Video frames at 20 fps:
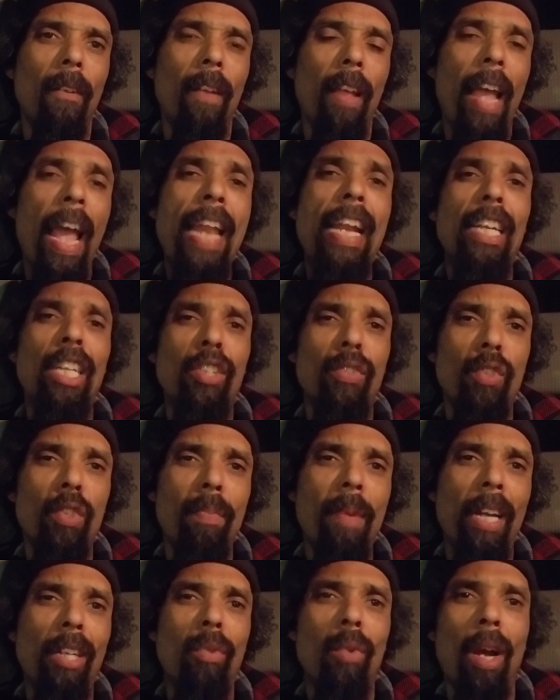any
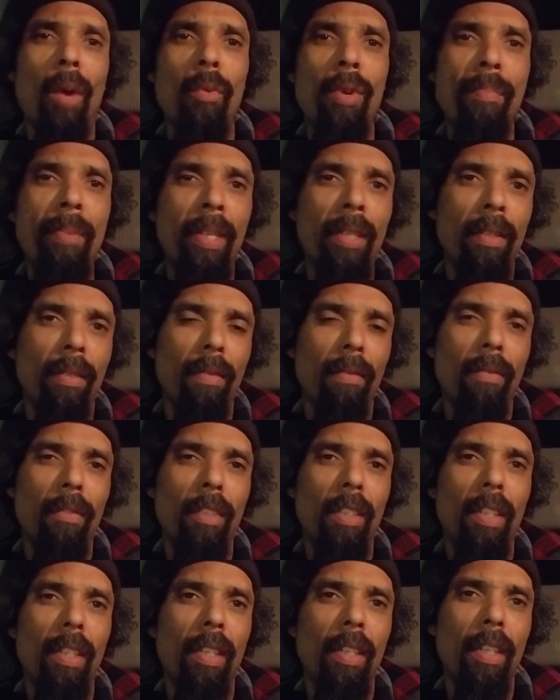disrespect to our women
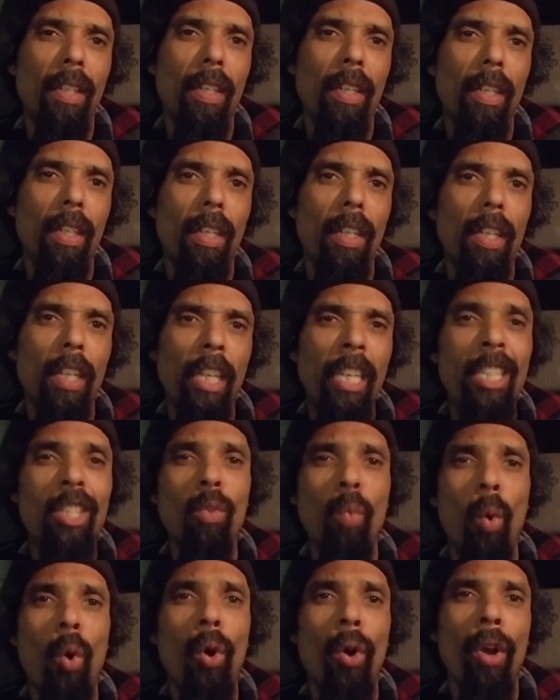is
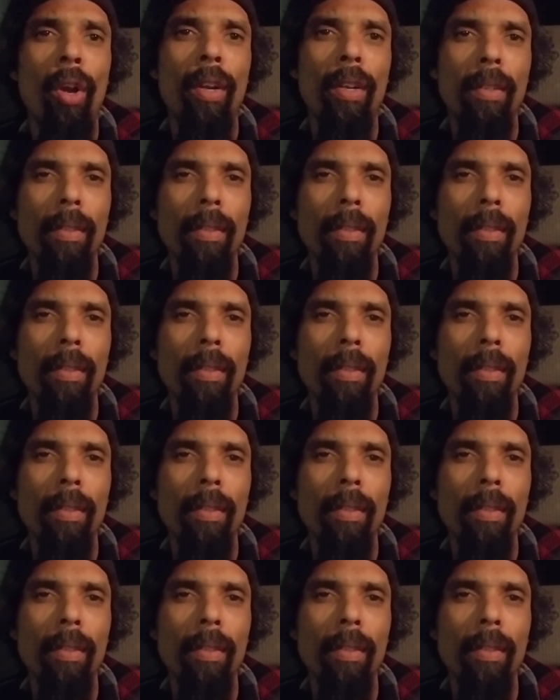war.